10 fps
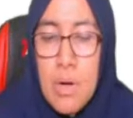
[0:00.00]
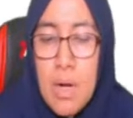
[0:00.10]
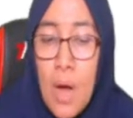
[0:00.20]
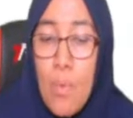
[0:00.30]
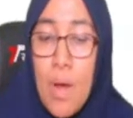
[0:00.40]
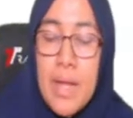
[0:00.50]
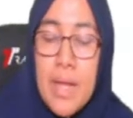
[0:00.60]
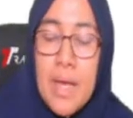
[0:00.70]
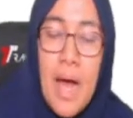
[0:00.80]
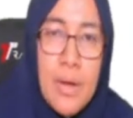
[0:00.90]
lawan dia
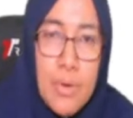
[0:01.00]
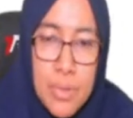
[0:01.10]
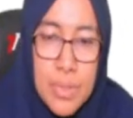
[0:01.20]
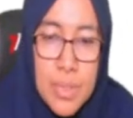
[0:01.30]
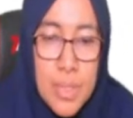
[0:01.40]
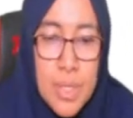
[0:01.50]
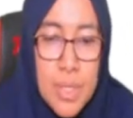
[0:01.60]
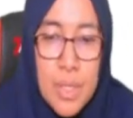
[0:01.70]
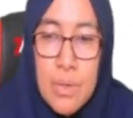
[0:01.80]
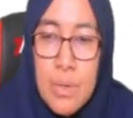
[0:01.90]
unknown.
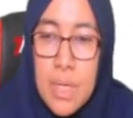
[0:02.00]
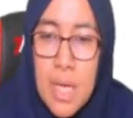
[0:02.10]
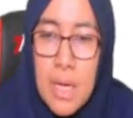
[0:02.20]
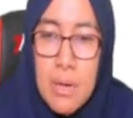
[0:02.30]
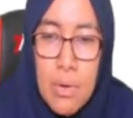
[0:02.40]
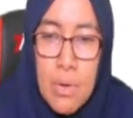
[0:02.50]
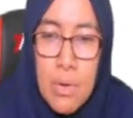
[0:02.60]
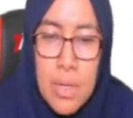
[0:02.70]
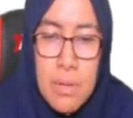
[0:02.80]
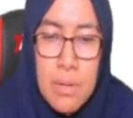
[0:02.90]
Okay, known,
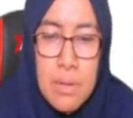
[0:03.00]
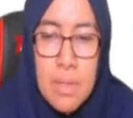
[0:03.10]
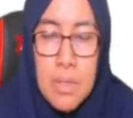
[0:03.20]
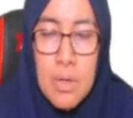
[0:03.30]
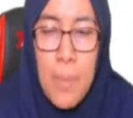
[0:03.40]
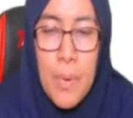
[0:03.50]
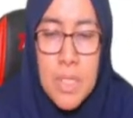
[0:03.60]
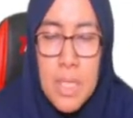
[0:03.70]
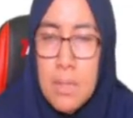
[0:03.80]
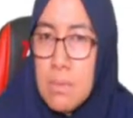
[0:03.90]
the
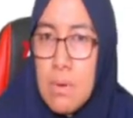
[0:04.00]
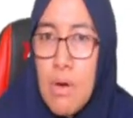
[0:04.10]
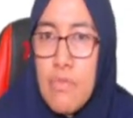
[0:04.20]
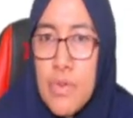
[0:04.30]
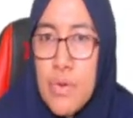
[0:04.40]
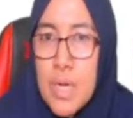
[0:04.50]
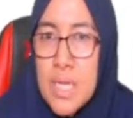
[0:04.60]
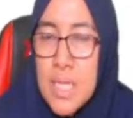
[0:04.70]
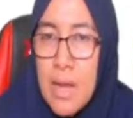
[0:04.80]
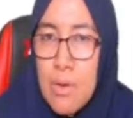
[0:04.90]
opposite of known is
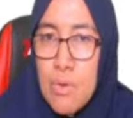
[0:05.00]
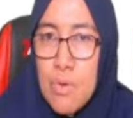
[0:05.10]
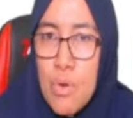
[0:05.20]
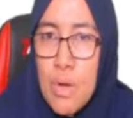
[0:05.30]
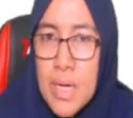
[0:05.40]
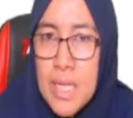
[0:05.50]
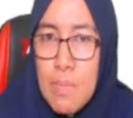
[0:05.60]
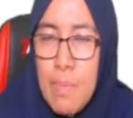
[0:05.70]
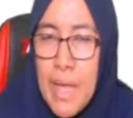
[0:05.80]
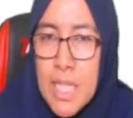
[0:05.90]
unknown. Known
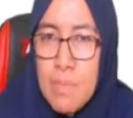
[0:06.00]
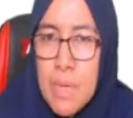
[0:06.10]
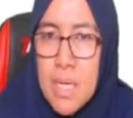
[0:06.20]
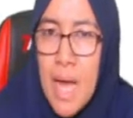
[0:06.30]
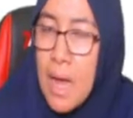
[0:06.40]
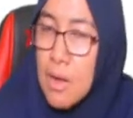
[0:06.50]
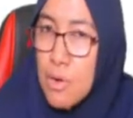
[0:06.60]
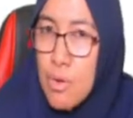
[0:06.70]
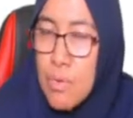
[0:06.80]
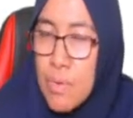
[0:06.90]
displacement,
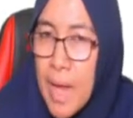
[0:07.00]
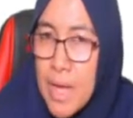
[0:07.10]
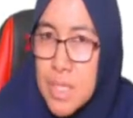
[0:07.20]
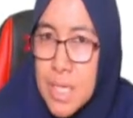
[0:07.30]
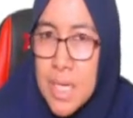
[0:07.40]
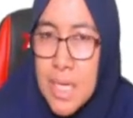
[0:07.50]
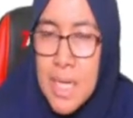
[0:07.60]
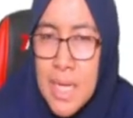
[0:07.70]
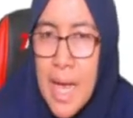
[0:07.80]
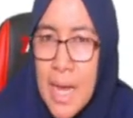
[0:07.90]
unknown reaction.
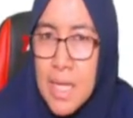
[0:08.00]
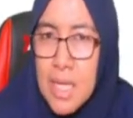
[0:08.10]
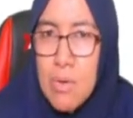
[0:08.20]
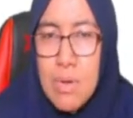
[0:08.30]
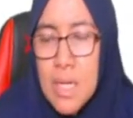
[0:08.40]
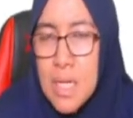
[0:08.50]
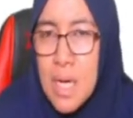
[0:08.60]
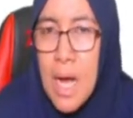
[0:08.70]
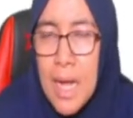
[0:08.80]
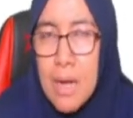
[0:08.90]
D and Q ni dia
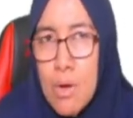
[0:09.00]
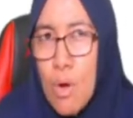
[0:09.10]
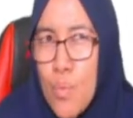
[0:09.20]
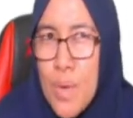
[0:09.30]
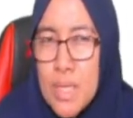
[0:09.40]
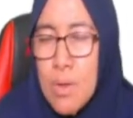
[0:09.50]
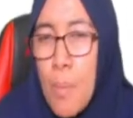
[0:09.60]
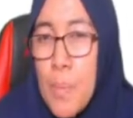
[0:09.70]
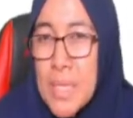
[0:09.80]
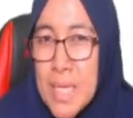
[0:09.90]
akan always
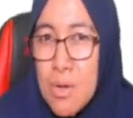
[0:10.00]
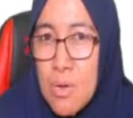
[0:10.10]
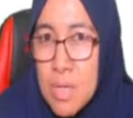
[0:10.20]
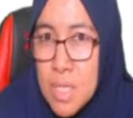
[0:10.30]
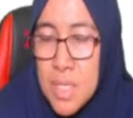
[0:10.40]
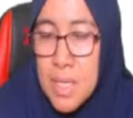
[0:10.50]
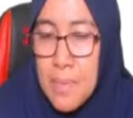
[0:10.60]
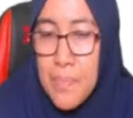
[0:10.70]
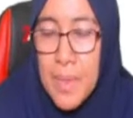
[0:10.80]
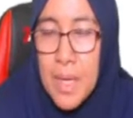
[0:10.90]
opposite condition.
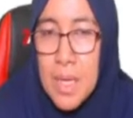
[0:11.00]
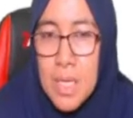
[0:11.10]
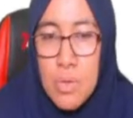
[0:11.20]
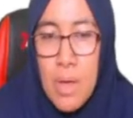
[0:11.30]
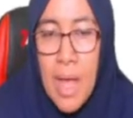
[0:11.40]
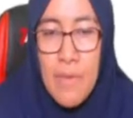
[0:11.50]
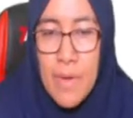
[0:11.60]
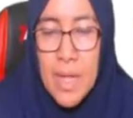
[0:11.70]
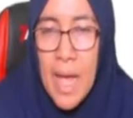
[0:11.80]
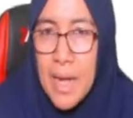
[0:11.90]
So at
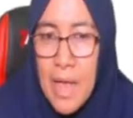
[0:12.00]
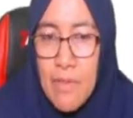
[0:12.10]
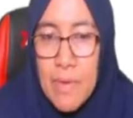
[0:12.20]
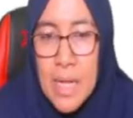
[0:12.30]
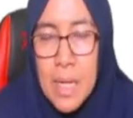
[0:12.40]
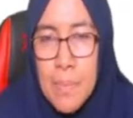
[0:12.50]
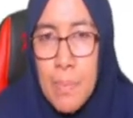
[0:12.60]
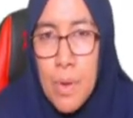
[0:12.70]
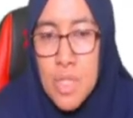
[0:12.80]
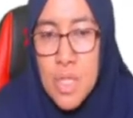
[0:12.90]
every
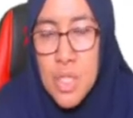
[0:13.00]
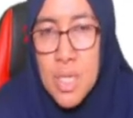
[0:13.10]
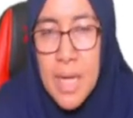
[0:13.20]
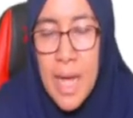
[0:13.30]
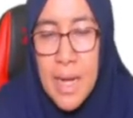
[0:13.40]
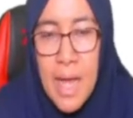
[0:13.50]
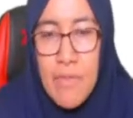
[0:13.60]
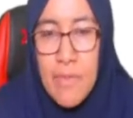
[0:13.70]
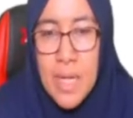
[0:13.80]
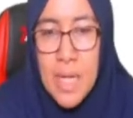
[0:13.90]
position, at
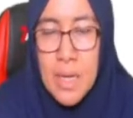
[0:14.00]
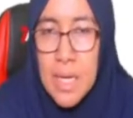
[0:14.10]
every